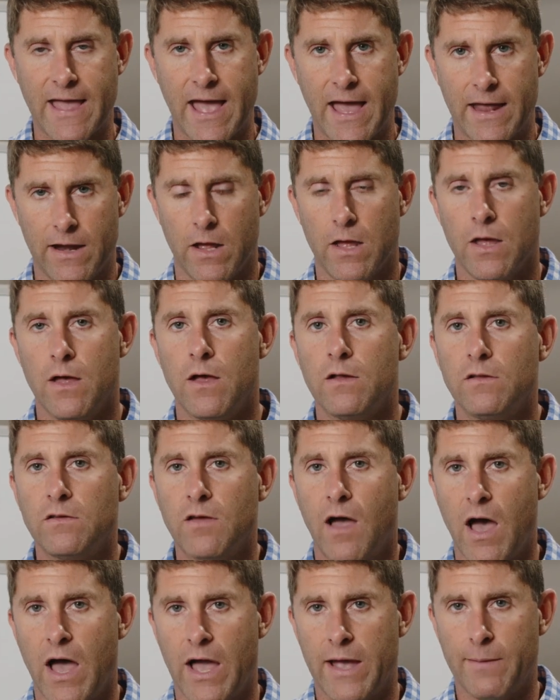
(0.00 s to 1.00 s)
that
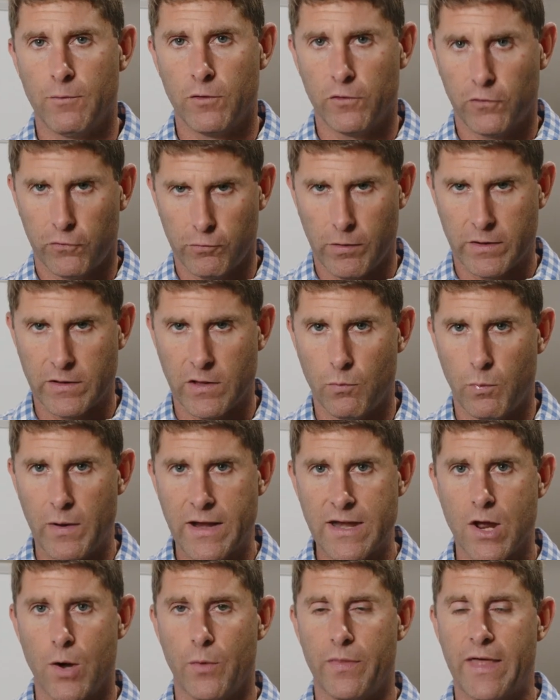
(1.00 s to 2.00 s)
time-restricted
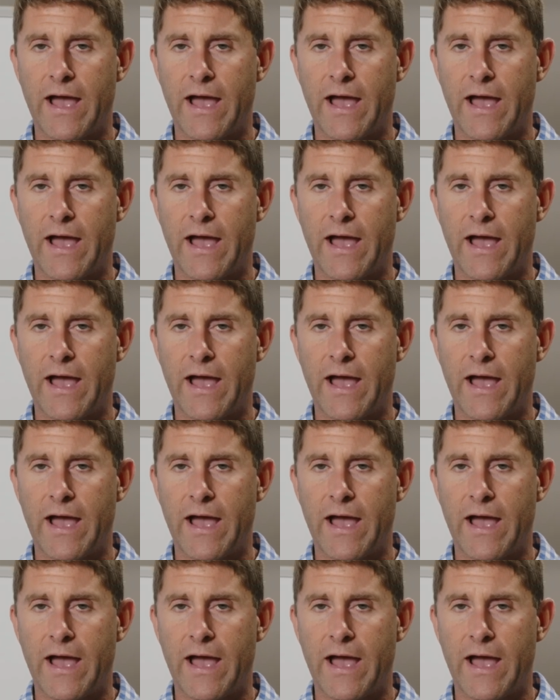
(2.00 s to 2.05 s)
window.